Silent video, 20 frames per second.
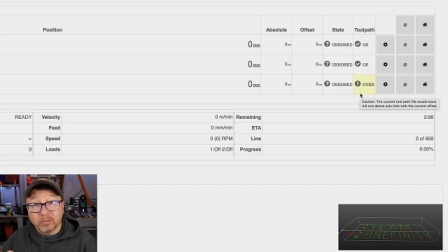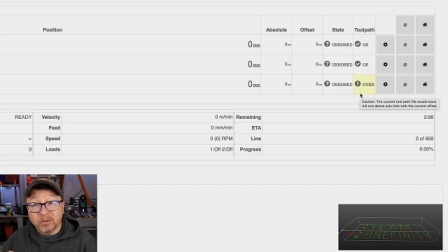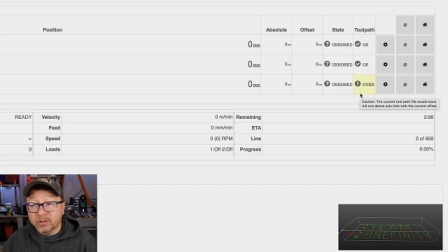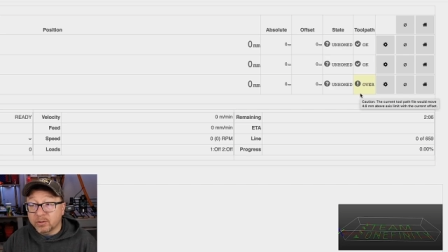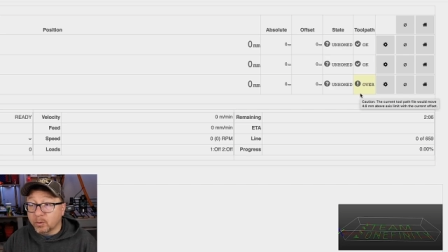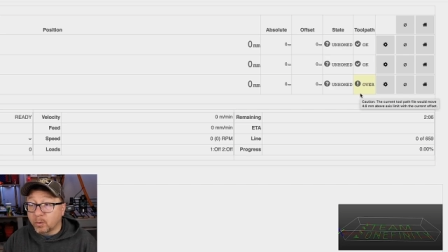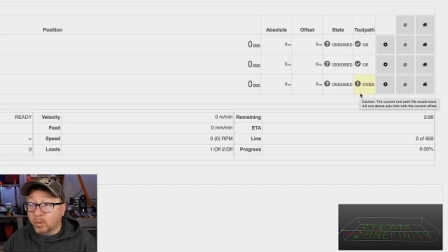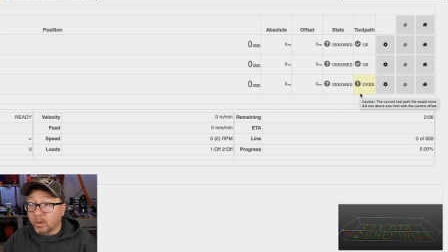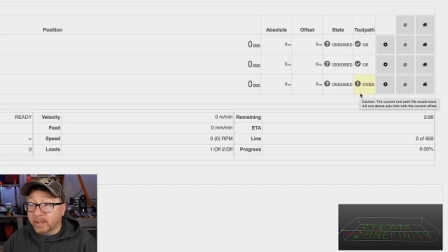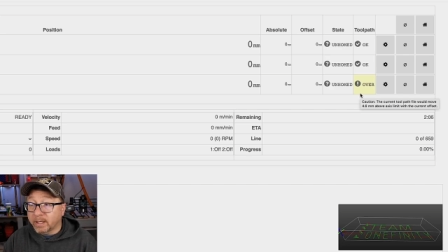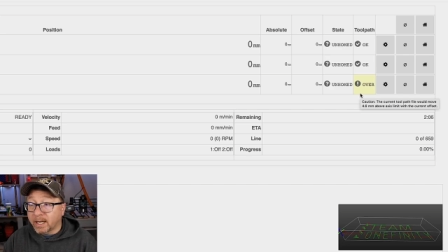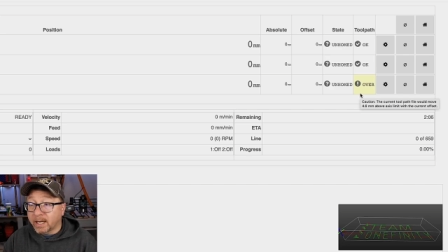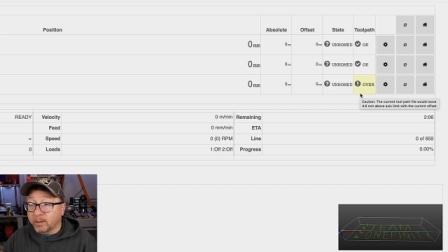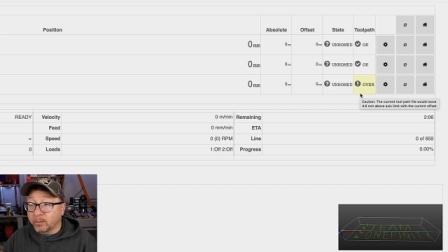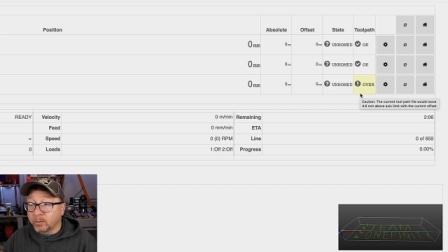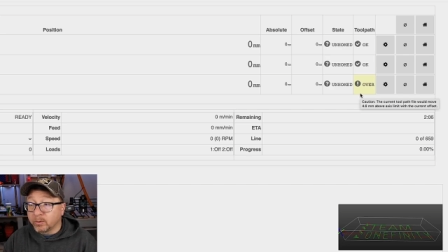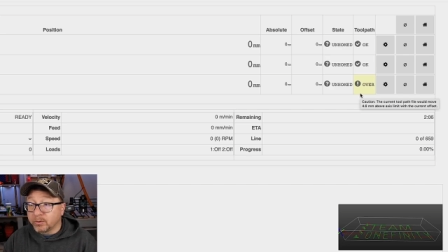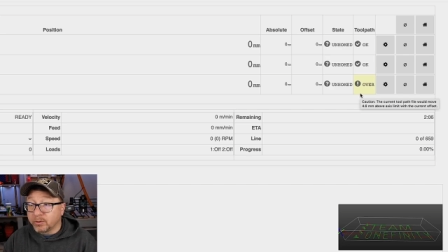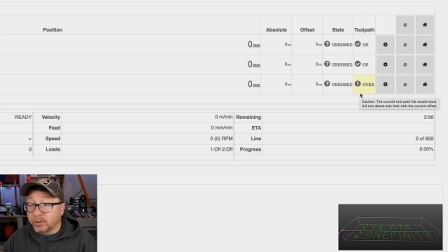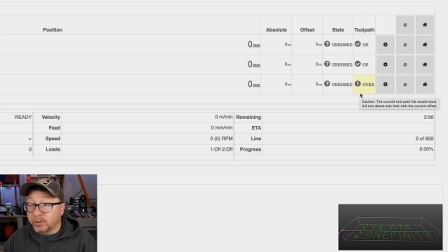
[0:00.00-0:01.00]
So what I
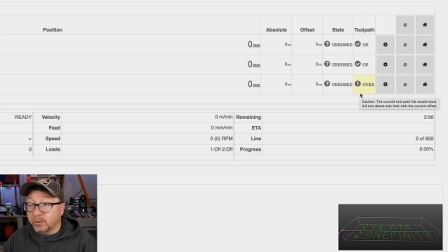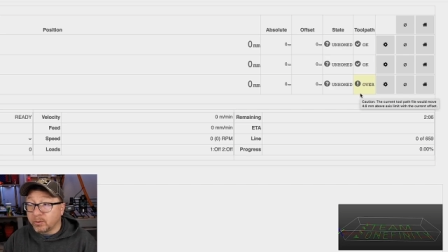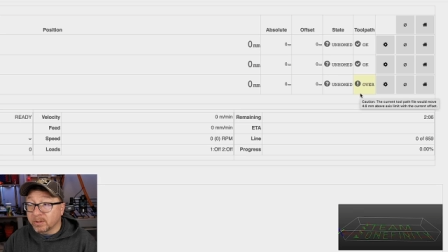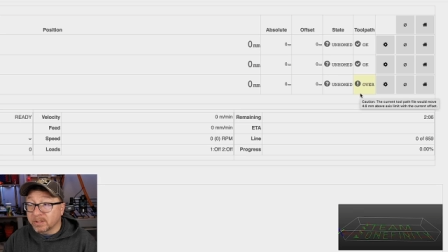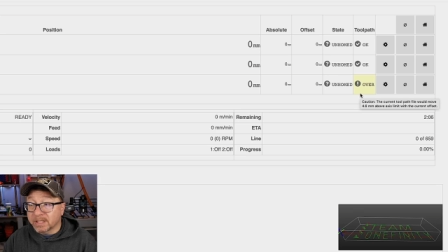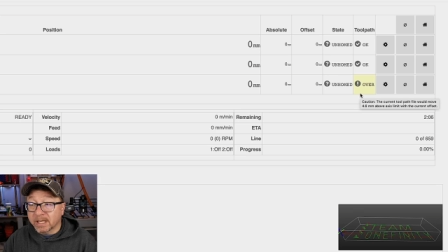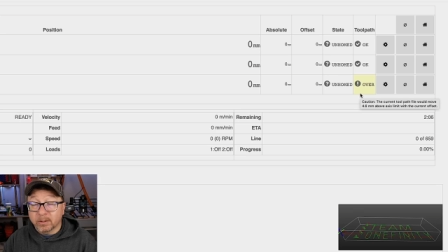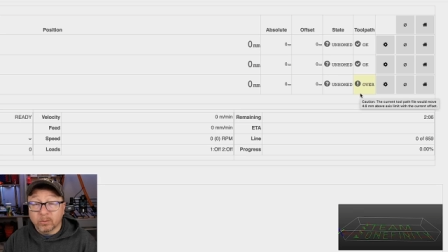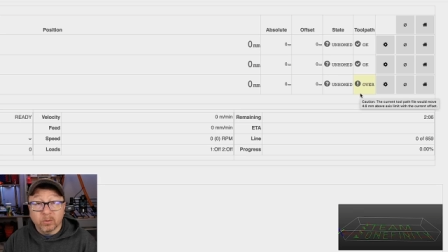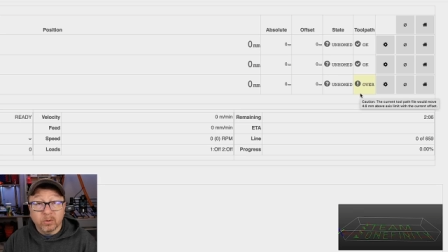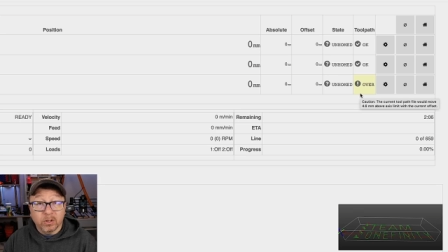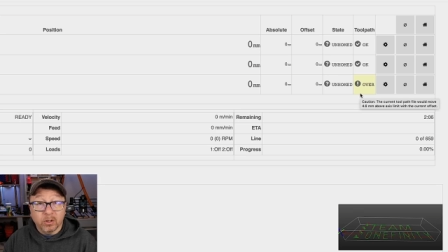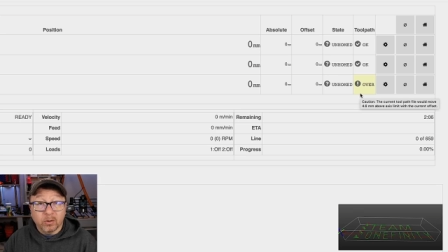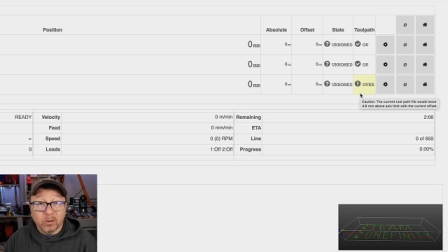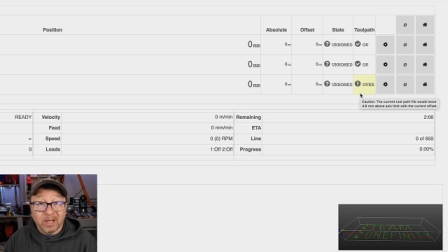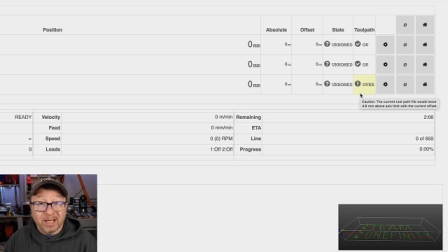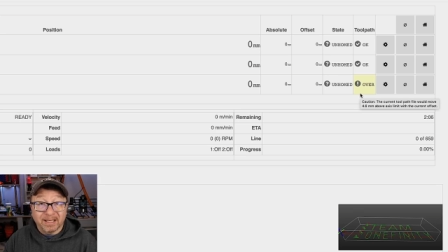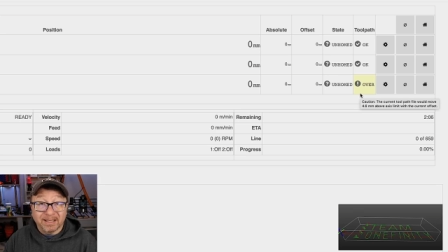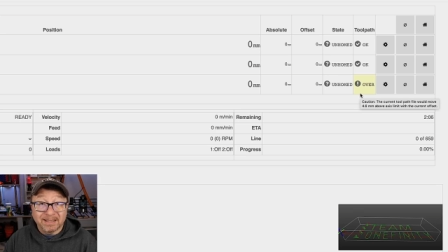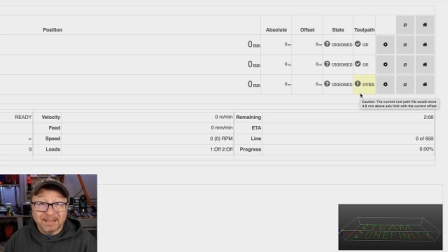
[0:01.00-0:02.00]
will do is I will go
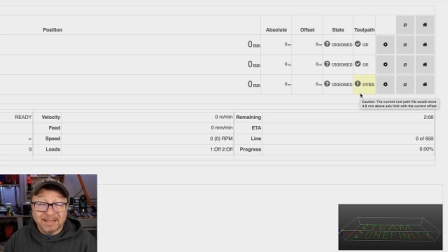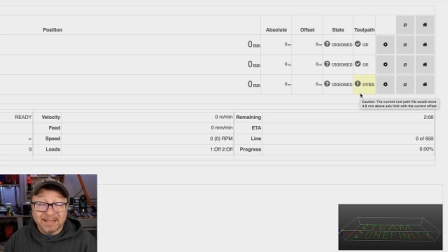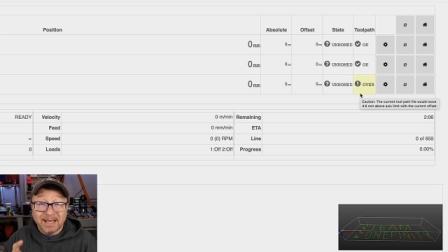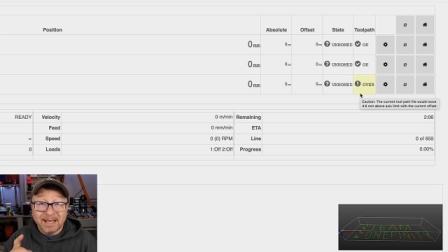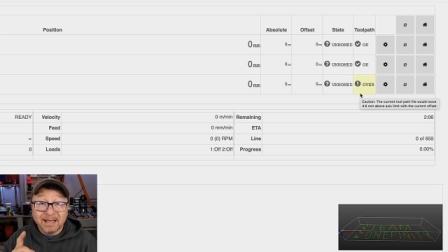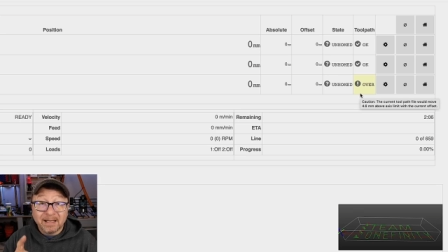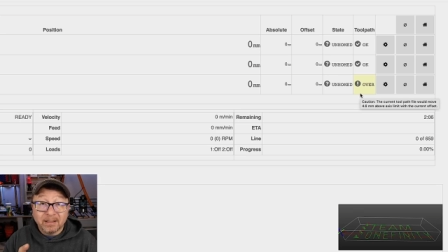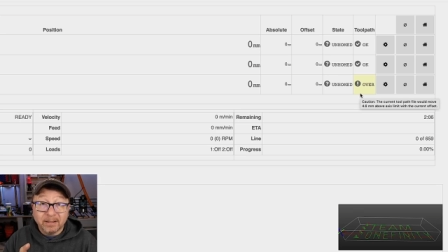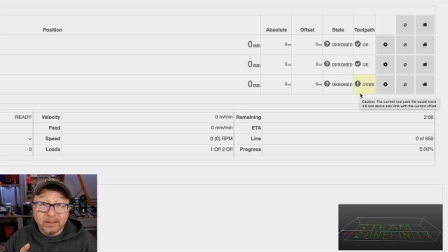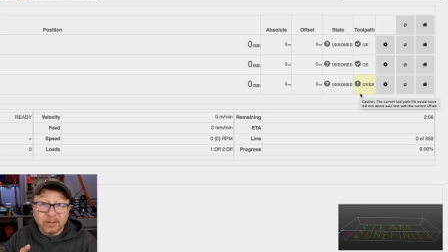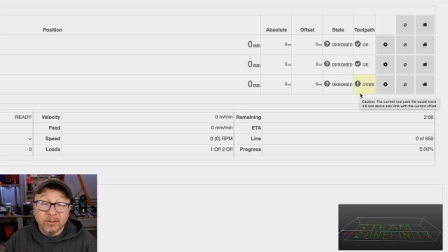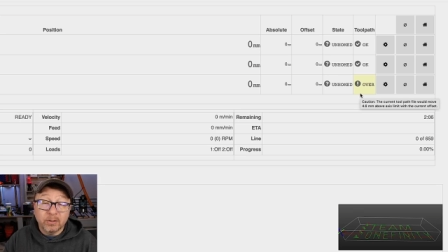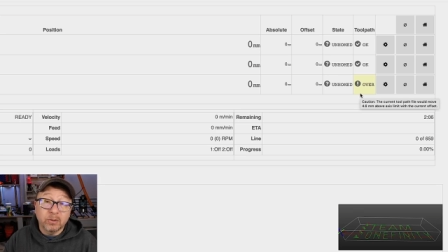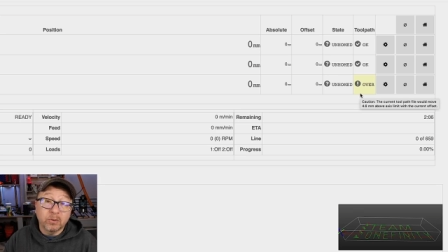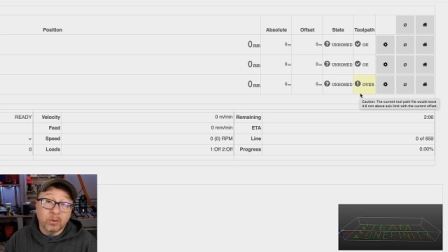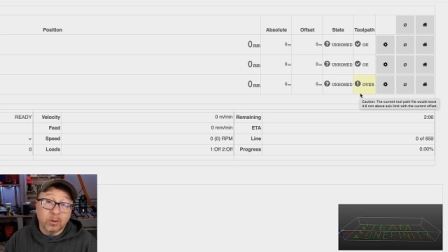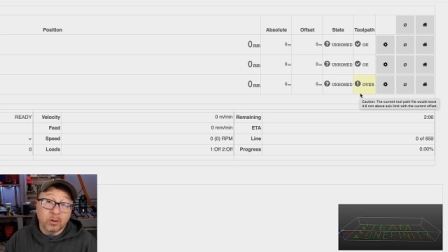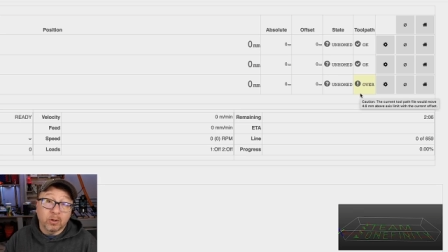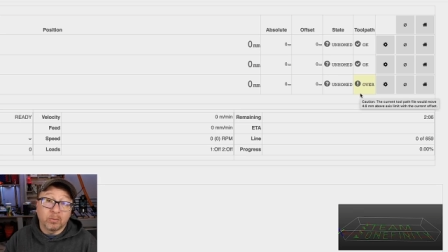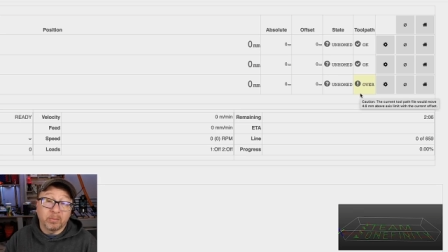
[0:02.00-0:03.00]
ahead and tell it to
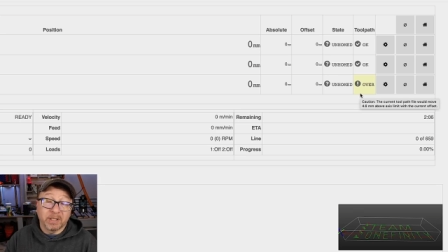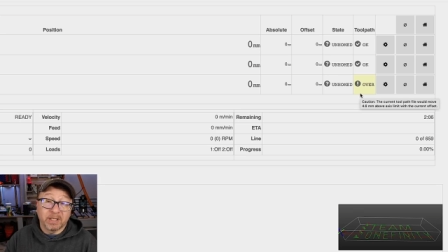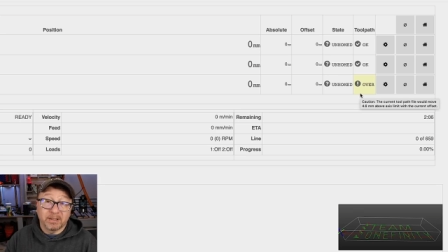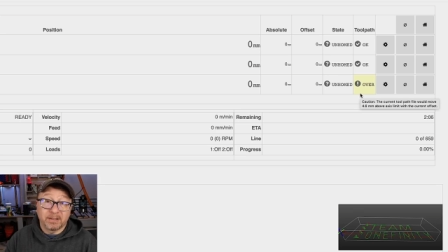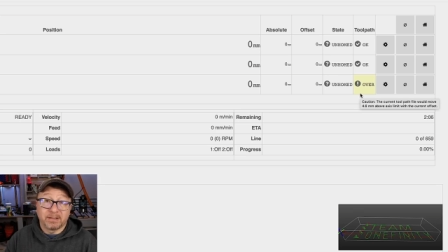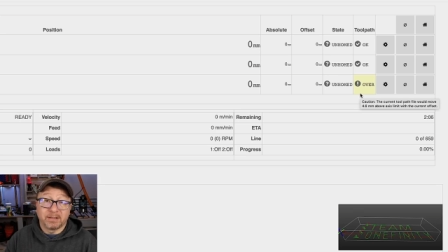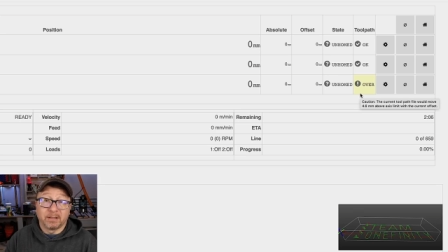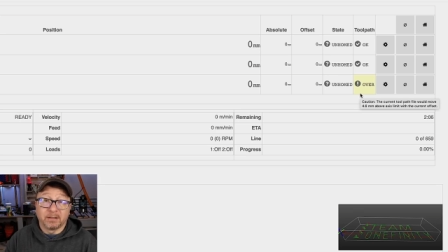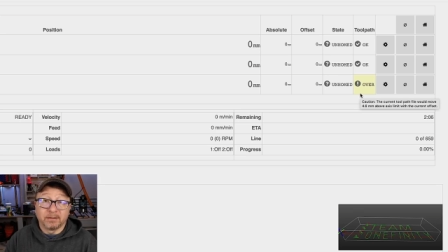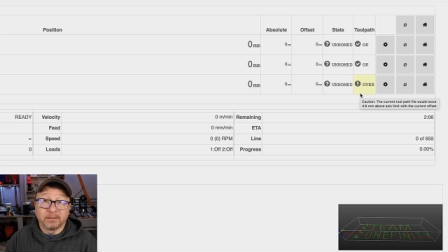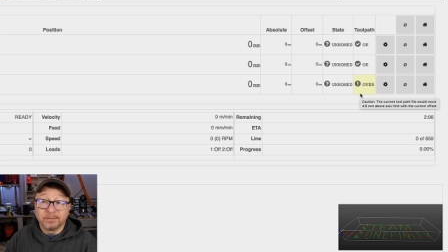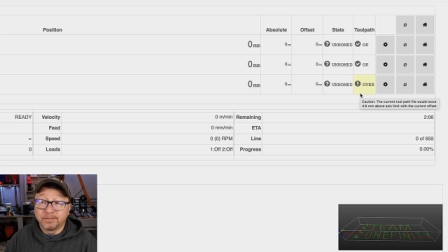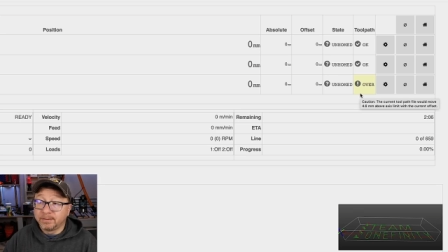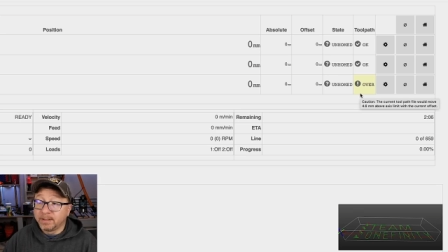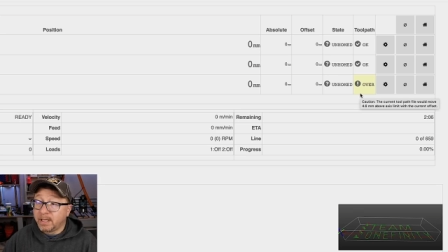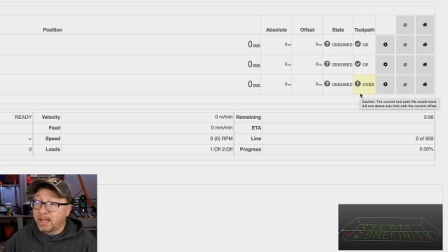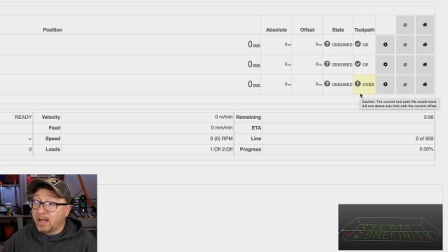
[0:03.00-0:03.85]
home itself